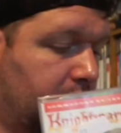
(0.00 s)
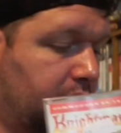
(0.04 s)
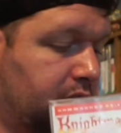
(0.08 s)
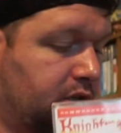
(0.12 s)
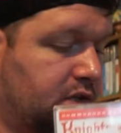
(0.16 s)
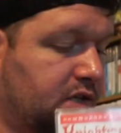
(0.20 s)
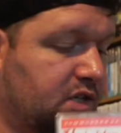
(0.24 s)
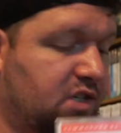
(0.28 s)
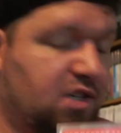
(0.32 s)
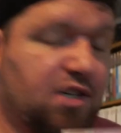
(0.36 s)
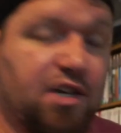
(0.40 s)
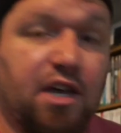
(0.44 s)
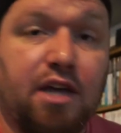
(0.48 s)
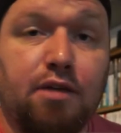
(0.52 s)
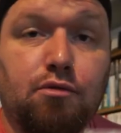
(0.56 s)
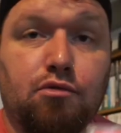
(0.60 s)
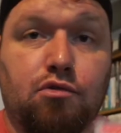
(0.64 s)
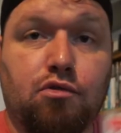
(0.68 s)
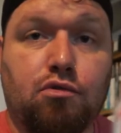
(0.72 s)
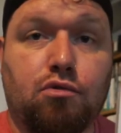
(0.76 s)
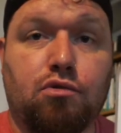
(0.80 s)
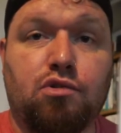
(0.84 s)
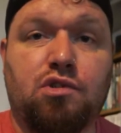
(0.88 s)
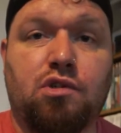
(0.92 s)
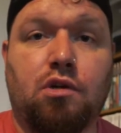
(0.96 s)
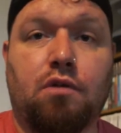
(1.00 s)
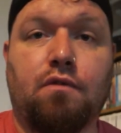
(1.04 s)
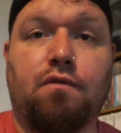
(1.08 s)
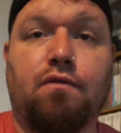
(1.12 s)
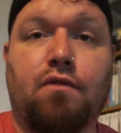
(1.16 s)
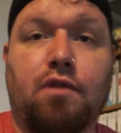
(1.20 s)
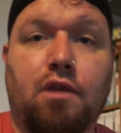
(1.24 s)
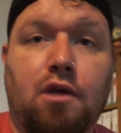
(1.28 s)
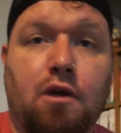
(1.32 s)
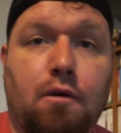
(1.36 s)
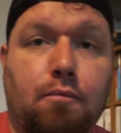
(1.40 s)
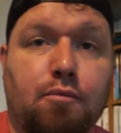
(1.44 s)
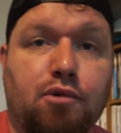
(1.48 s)
Dizzy games are also for
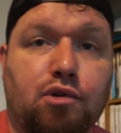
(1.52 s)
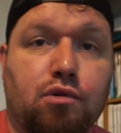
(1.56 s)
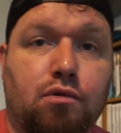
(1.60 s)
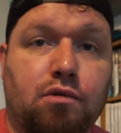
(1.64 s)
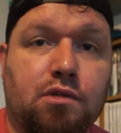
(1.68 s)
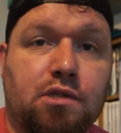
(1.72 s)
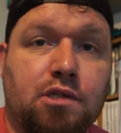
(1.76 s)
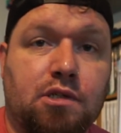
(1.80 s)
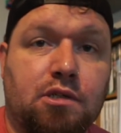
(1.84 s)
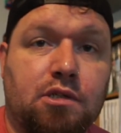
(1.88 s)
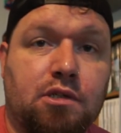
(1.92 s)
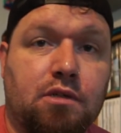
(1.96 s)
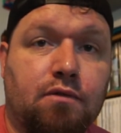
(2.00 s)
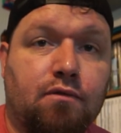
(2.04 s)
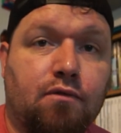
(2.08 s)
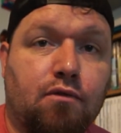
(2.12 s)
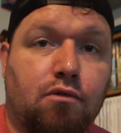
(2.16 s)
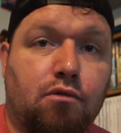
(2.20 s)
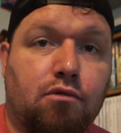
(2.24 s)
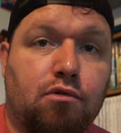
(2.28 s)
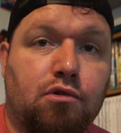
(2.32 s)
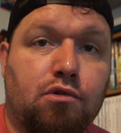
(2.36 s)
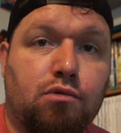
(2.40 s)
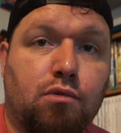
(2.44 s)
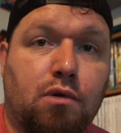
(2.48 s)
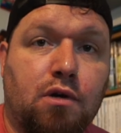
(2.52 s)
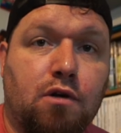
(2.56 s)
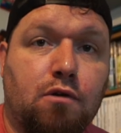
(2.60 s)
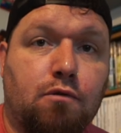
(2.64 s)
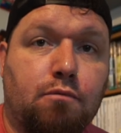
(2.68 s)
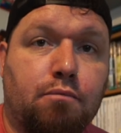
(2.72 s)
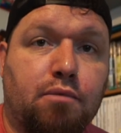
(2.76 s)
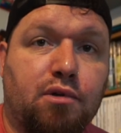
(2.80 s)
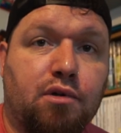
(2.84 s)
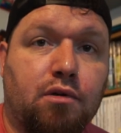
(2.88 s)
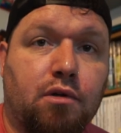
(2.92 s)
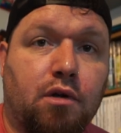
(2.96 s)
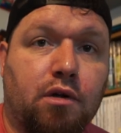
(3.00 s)
the Commodore 64 as well,
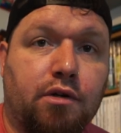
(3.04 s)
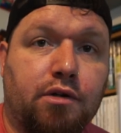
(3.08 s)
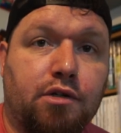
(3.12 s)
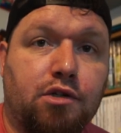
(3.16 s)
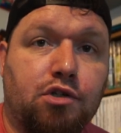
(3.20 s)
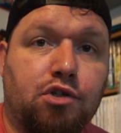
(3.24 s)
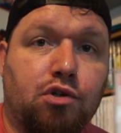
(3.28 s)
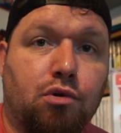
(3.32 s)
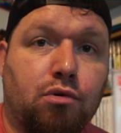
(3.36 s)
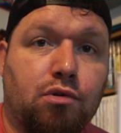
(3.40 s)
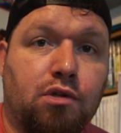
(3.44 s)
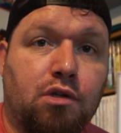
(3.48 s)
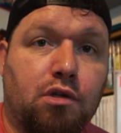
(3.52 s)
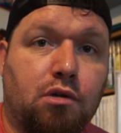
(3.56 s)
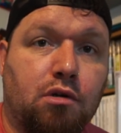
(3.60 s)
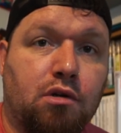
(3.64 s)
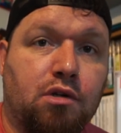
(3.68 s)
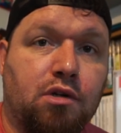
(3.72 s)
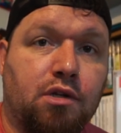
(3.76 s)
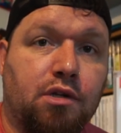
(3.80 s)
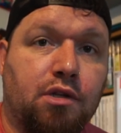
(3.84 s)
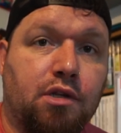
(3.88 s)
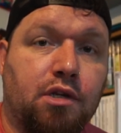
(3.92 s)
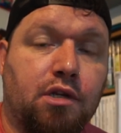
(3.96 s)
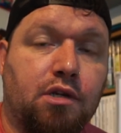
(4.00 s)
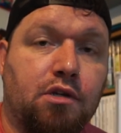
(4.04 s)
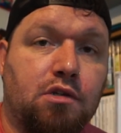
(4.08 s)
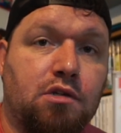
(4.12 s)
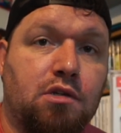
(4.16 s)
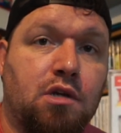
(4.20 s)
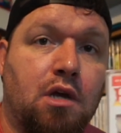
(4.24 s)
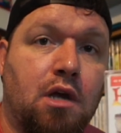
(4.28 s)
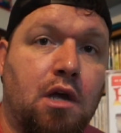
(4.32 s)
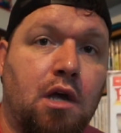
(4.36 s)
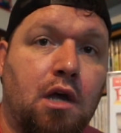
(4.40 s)
but I enjoyed the look of this.